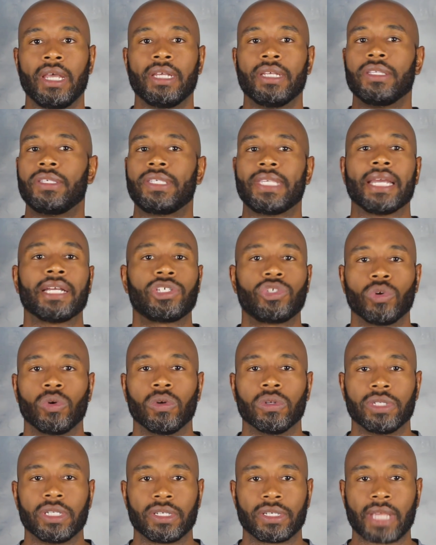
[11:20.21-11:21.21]

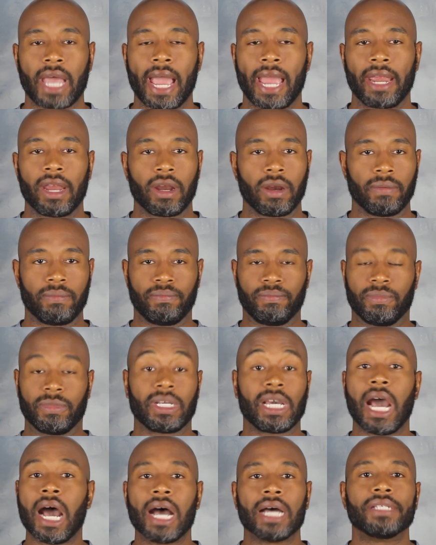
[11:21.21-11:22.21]
sexual desire,
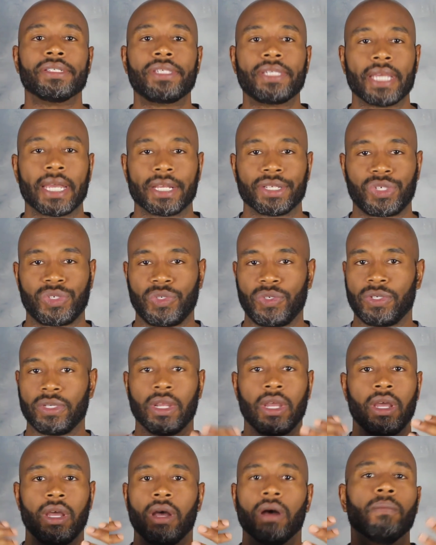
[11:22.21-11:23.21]
contests,